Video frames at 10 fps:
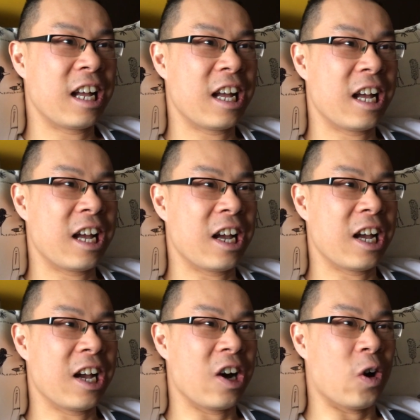
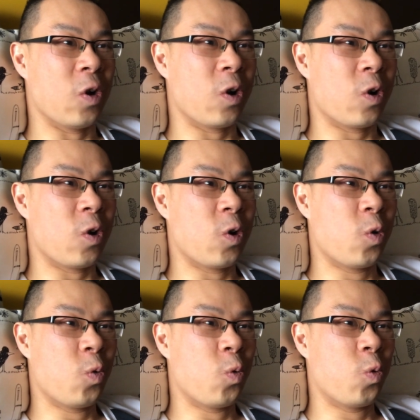
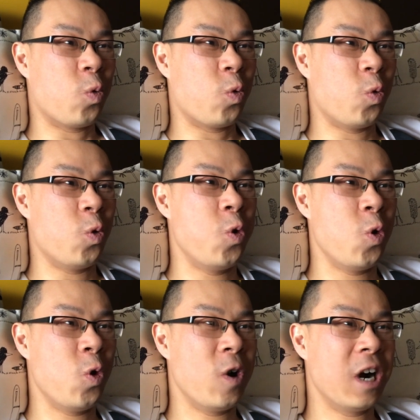
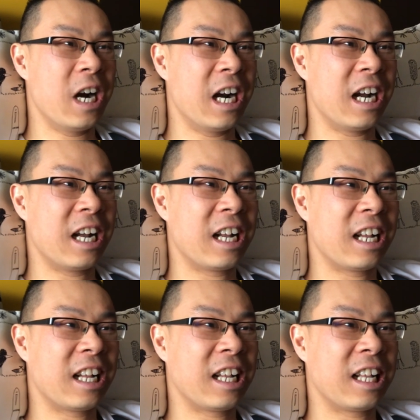
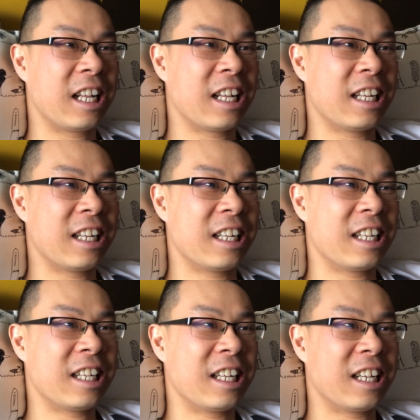
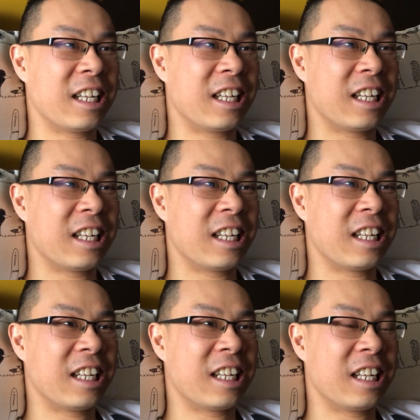
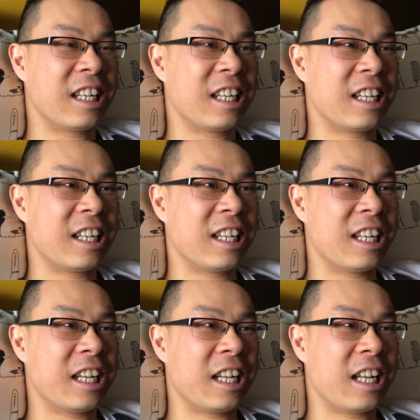
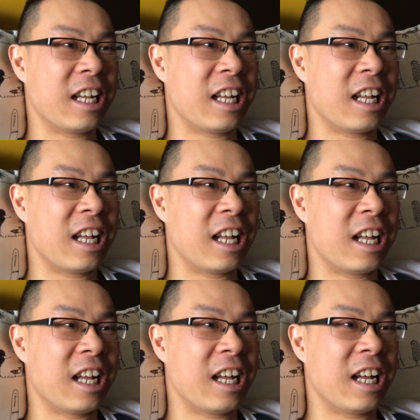
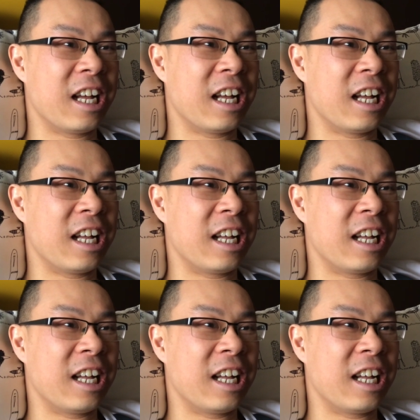Nobody speaks.